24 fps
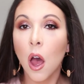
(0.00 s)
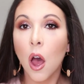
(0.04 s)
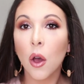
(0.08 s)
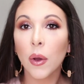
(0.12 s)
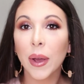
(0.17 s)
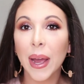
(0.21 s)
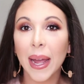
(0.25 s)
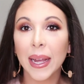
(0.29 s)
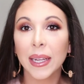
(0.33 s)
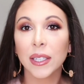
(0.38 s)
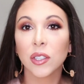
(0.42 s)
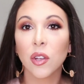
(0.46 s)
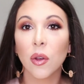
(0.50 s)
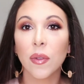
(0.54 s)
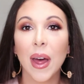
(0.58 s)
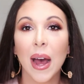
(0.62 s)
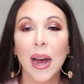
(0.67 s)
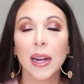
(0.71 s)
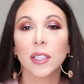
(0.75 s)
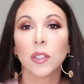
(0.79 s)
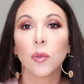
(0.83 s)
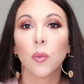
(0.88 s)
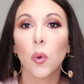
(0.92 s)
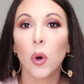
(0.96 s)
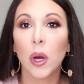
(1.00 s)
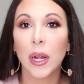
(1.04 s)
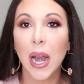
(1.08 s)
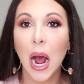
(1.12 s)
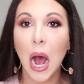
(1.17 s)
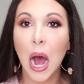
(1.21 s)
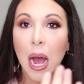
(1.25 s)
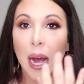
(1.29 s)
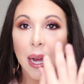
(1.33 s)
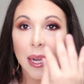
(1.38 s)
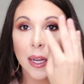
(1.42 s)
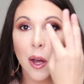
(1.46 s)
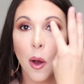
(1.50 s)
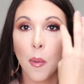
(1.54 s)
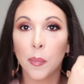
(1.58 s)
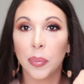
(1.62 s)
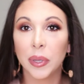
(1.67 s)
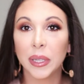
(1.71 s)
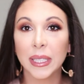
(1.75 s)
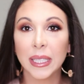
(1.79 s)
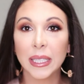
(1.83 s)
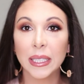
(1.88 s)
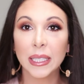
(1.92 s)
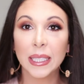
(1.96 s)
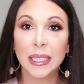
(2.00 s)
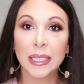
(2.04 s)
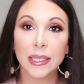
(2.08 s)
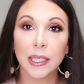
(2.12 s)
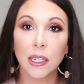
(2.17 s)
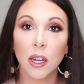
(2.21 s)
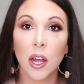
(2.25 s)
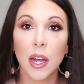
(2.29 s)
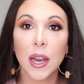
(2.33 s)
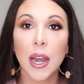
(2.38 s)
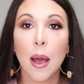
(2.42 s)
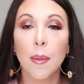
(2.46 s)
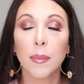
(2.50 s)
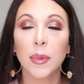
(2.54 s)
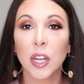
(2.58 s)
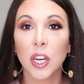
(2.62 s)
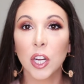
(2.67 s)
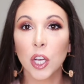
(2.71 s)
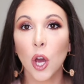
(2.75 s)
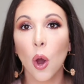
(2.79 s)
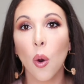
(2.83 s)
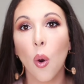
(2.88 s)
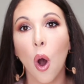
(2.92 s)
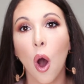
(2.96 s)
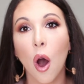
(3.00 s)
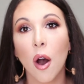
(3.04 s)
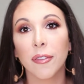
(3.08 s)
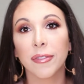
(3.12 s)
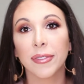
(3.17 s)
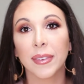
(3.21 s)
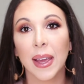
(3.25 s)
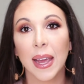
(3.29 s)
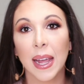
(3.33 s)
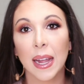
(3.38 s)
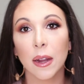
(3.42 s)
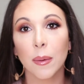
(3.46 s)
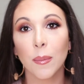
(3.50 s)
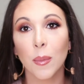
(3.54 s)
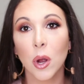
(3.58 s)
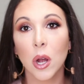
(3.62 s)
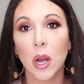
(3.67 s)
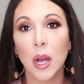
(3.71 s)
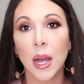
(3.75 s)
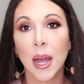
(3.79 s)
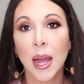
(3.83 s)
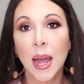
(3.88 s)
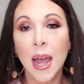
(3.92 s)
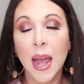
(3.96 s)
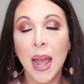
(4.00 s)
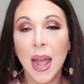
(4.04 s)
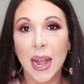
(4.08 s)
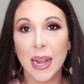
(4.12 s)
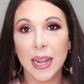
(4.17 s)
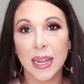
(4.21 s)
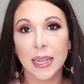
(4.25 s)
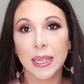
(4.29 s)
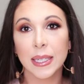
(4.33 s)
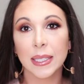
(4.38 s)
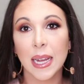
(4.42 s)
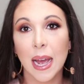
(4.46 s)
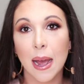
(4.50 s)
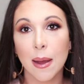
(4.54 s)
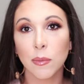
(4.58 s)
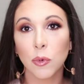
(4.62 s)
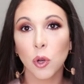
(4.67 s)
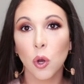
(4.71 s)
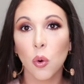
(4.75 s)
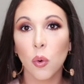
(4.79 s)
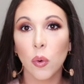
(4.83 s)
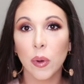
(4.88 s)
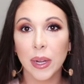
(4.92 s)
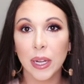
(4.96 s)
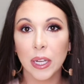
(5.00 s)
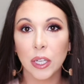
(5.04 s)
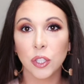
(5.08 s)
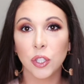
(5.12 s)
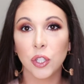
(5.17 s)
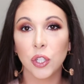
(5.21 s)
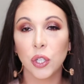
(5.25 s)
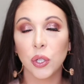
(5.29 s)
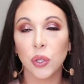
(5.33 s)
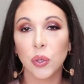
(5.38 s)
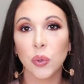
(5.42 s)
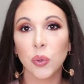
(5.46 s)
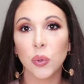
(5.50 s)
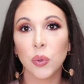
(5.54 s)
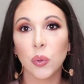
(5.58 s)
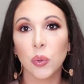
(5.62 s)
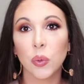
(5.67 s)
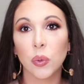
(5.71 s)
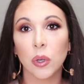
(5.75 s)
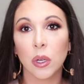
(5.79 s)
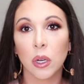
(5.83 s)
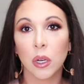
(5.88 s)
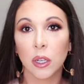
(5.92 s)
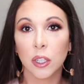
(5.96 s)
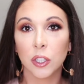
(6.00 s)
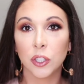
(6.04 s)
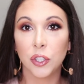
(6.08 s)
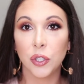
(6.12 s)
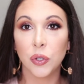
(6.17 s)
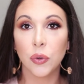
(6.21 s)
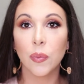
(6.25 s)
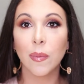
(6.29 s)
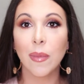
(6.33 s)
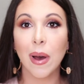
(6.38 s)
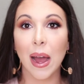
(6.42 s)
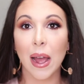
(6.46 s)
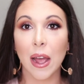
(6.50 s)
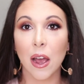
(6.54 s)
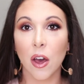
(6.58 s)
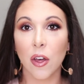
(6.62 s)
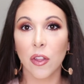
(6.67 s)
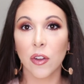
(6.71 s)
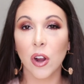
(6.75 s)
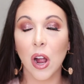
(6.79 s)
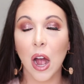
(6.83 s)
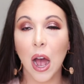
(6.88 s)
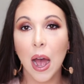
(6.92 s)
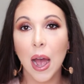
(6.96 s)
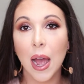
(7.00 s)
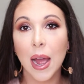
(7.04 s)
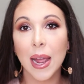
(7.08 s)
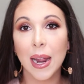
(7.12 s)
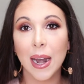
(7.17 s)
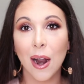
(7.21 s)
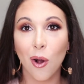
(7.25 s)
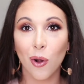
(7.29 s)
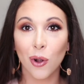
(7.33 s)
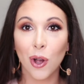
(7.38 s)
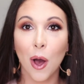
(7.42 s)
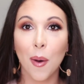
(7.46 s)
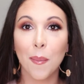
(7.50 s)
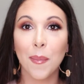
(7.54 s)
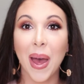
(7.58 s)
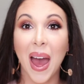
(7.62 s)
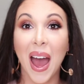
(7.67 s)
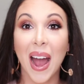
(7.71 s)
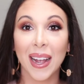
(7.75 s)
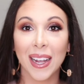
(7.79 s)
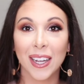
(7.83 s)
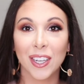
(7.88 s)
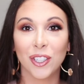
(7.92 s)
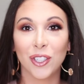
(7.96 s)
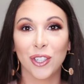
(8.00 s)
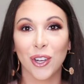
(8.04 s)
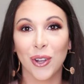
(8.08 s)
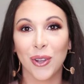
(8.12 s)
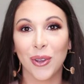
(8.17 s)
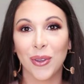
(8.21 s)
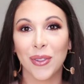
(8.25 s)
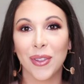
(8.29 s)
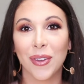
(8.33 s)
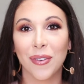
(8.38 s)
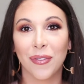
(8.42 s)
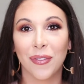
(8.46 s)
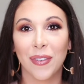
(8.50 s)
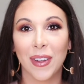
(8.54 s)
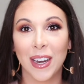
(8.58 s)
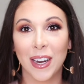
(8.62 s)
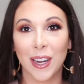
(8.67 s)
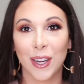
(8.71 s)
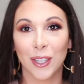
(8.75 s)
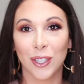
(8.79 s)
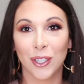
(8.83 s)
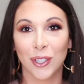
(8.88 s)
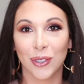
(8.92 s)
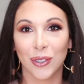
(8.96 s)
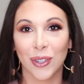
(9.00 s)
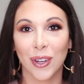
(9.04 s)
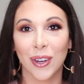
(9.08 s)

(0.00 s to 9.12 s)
Okay, so that's one eye completely done. I'm gonna go off camera and I'm going to do my other eye and I'll come back and show you the finished